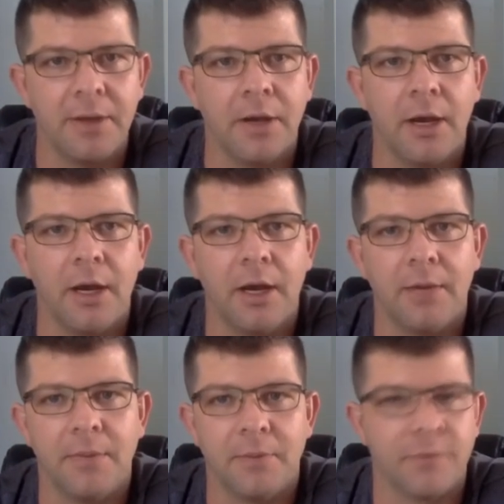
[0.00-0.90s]

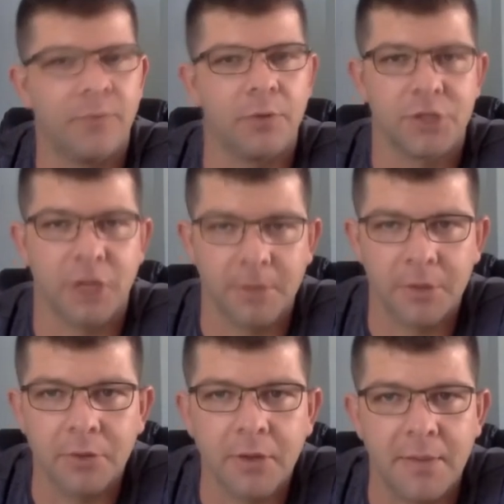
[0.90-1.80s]
It was a 4-star
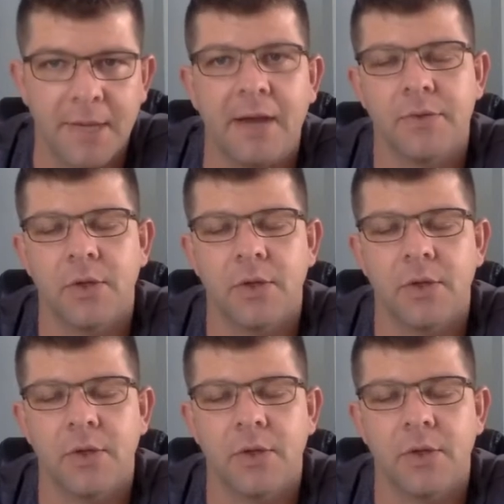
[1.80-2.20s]
recruit coming out.